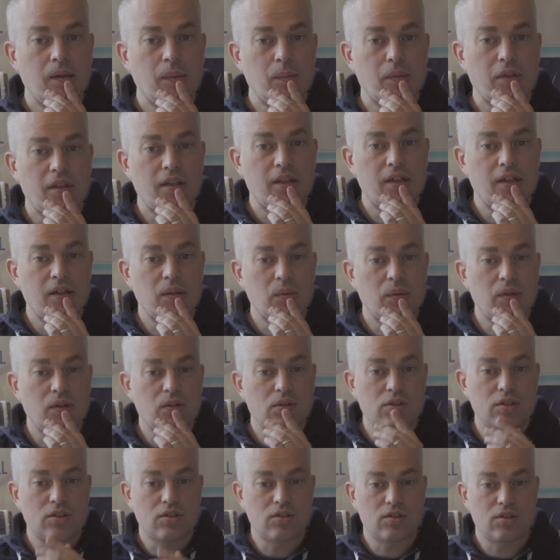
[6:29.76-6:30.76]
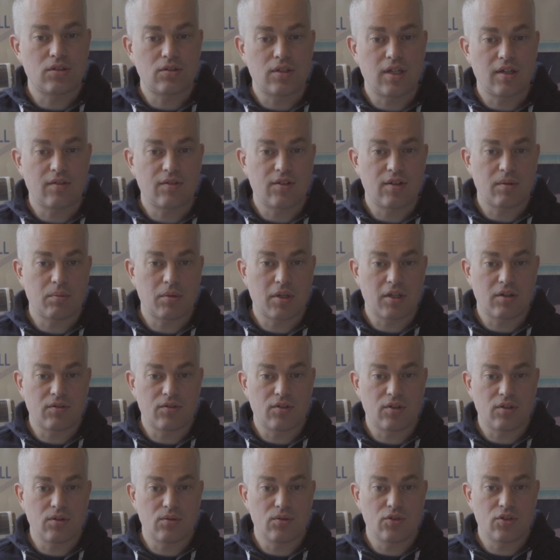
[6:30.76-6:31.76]
But then we also should have some kind of
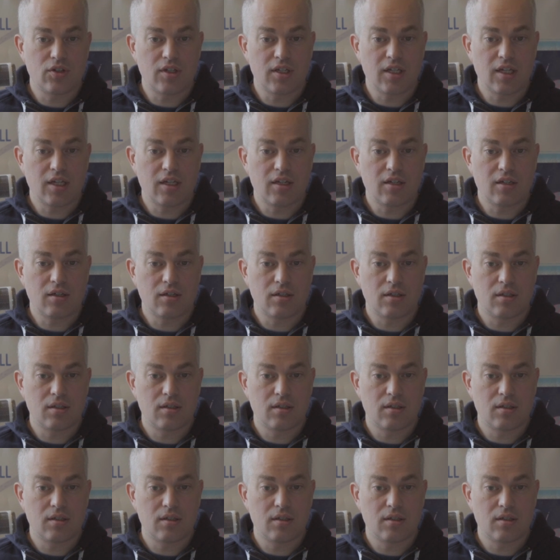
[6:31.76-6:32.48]
solution here.